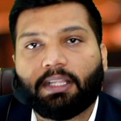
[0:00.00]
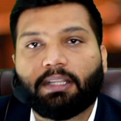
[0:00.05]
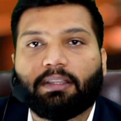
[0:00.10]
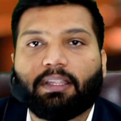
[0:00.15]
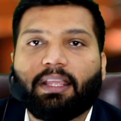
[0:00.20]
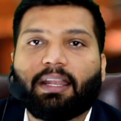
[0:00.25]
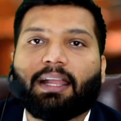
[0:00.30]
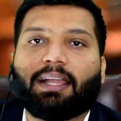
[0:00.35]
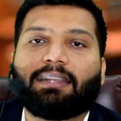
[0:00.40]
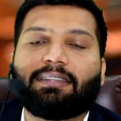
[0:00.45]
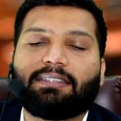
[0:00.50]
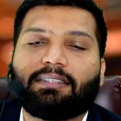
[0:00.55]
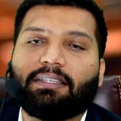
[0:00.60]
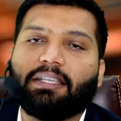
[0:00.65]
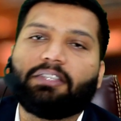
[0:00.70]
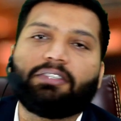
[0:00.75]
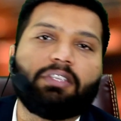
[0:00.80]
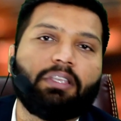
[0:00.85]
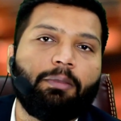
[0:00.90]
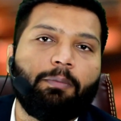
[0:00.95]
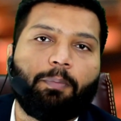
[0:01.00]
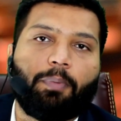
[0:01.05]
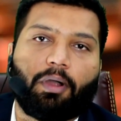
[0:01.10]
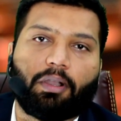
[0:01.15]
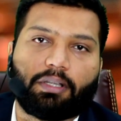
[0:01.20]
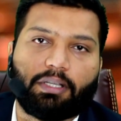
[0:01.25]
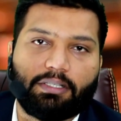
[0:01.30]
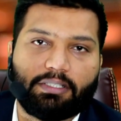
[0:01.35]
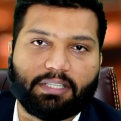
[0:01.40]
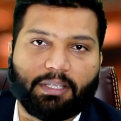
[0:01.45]
There are 6
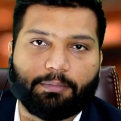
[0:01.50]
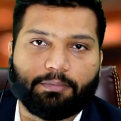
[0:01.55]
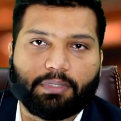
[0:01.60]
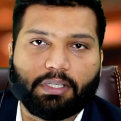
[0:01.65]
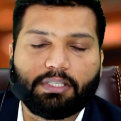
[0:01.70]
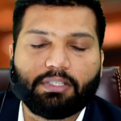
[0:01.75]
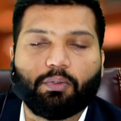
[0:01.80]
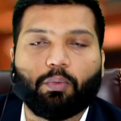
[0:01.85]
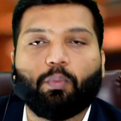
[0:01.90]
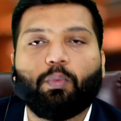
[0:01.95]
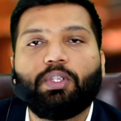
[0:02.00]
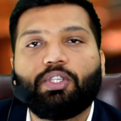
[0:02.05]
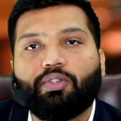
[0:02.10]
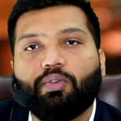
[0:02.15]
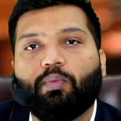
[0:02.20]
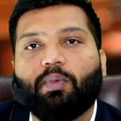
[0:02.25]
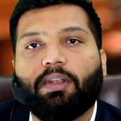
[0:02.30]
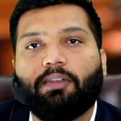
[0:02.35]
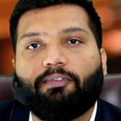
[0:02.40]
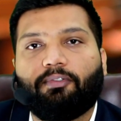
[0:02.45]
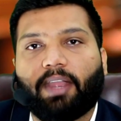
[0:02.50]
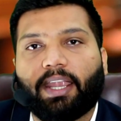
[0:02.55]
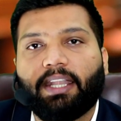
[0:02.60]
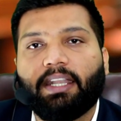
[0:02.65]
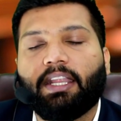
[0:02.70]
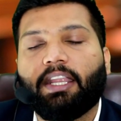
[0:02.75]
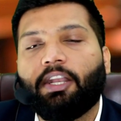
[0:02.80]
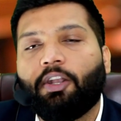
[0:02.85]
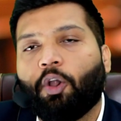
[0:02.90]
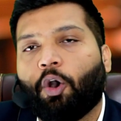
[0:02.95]
important subjects which you will
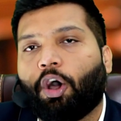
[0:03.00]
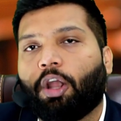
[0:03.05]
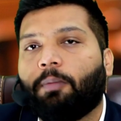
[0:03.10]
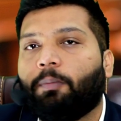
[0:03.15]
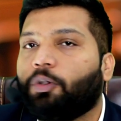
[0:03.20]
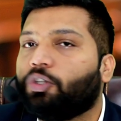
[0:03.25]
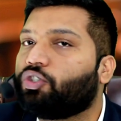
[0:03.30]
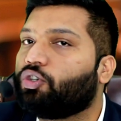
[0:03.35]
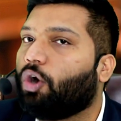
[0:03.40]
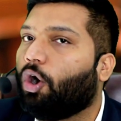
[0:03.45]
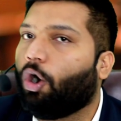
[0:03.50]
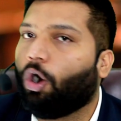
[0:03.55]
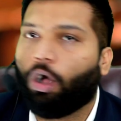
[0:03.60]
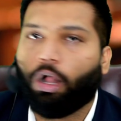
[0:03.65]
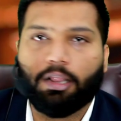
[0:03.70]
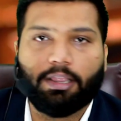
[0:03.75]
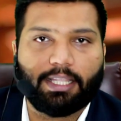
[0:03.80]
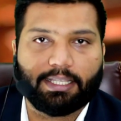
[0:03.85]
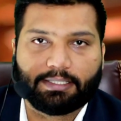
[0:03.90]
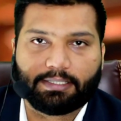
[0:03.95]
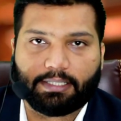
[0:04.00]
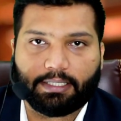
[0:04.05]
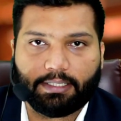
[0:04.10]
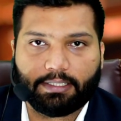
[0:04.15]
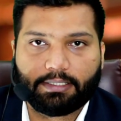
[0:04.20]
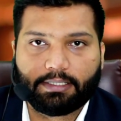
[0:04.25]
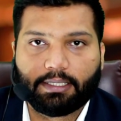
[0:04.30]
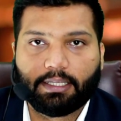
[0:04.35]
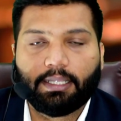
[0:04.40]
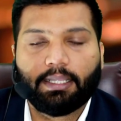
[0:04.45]
find in almost all the
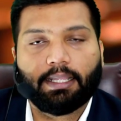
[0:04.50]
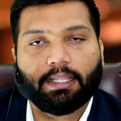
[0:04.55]
states.